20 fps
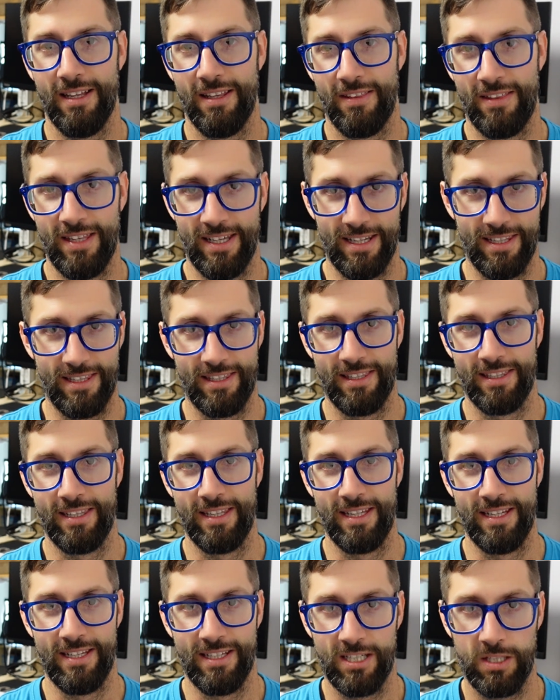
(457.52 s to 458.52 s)
that
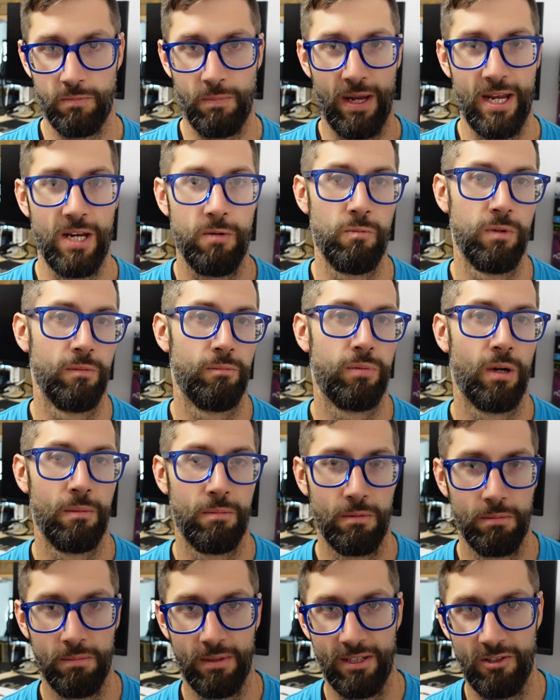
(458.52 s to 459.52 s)
the speed will
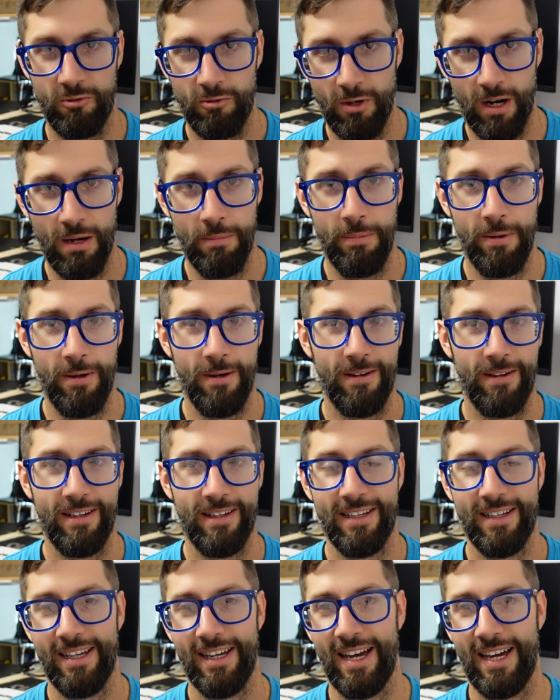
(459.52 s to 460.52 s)
probably drop,
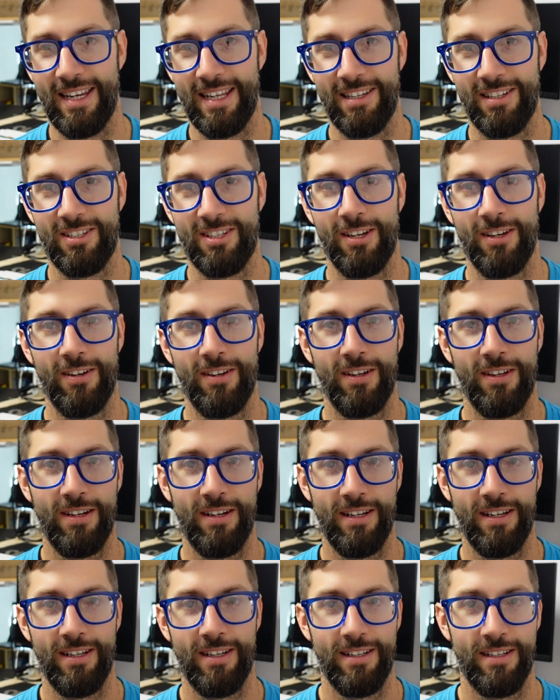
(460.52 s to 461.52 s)
and in turn,
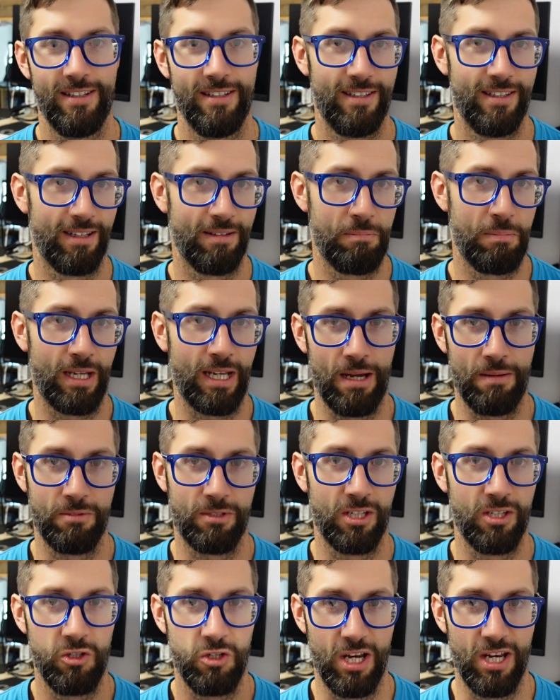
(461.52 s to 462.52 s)
it becomes
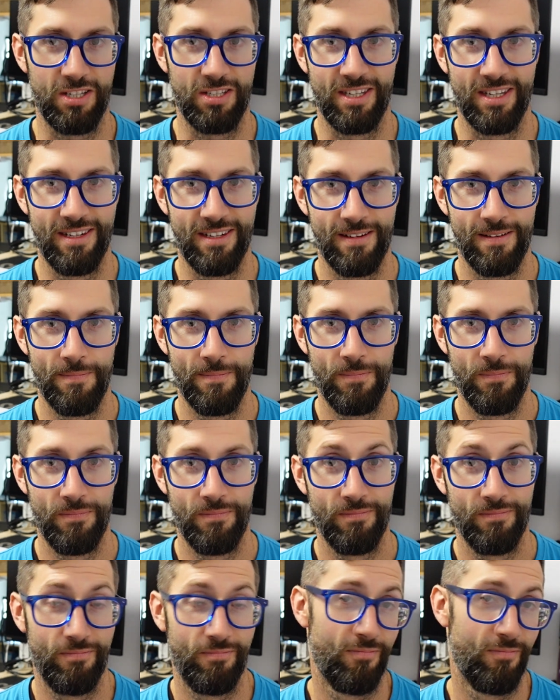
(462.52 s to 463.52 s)
congested.
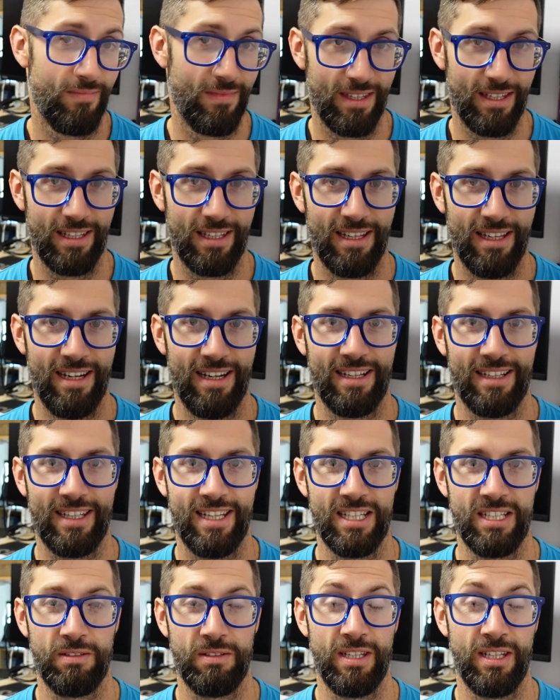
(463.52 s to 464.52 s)
I
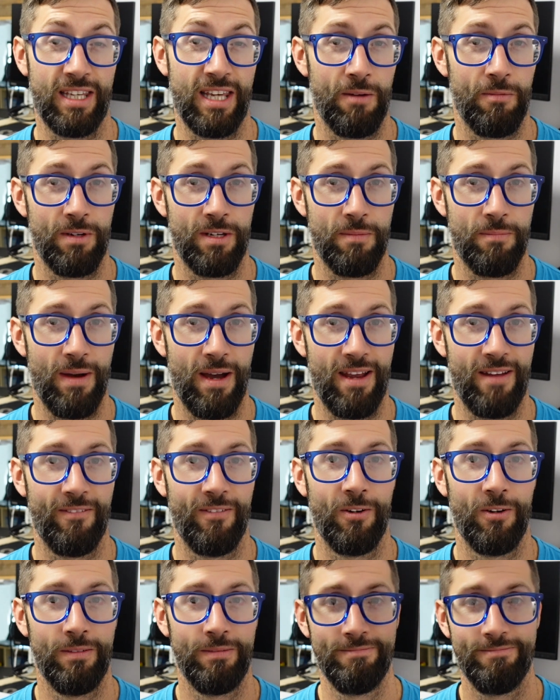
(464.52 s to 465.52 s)
guess you get what you pay
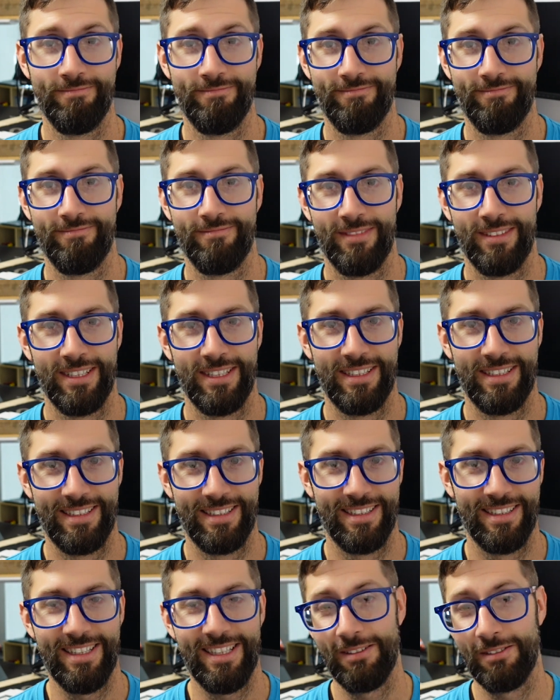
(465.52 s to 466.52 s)
for.
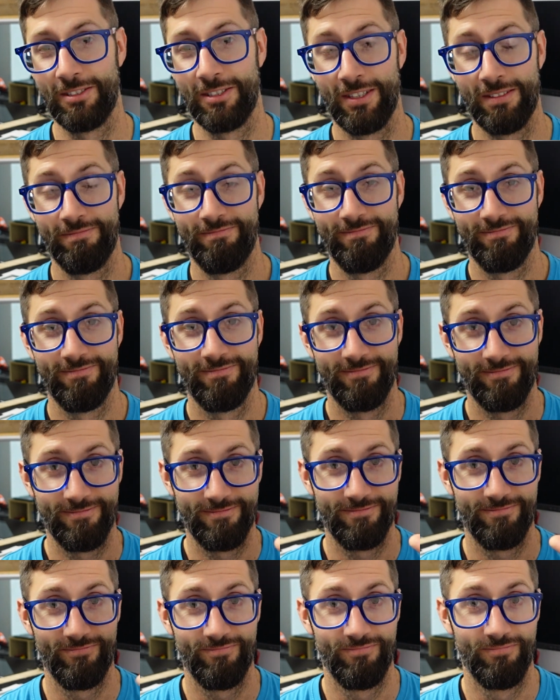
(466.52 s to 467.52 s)
That'll do.
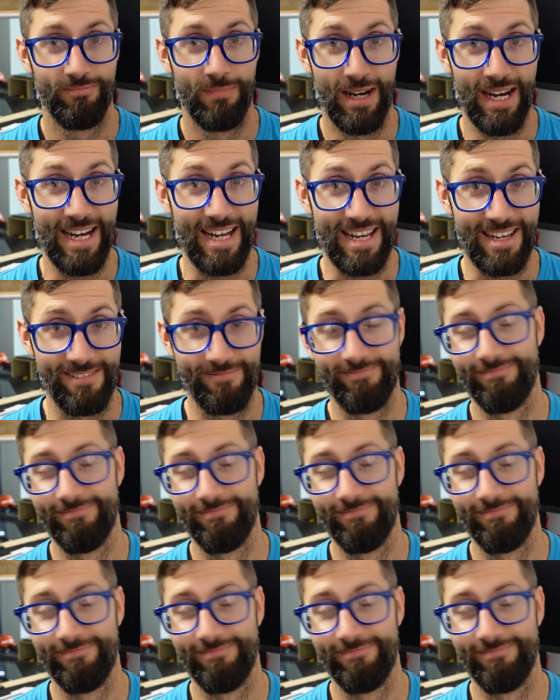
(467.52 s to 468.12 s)
Bye.